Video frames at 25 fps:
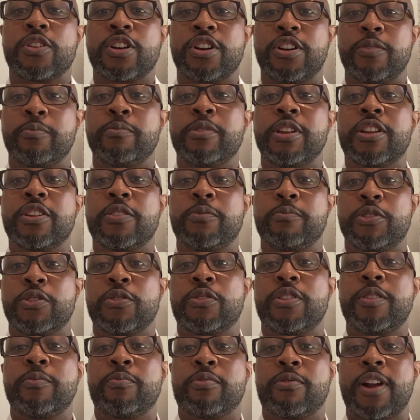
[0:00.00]
could be
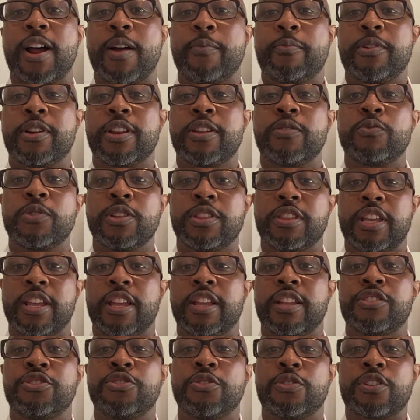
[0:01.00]
community property
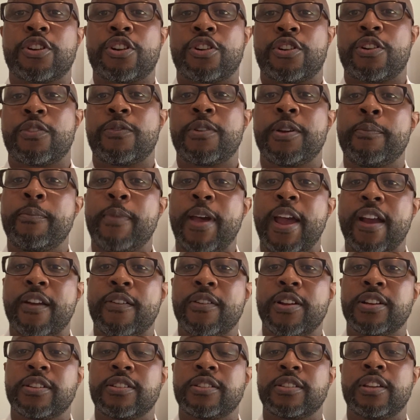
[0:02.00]
within your current
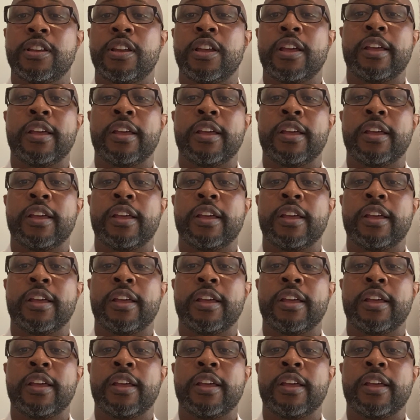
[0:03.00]
marriage.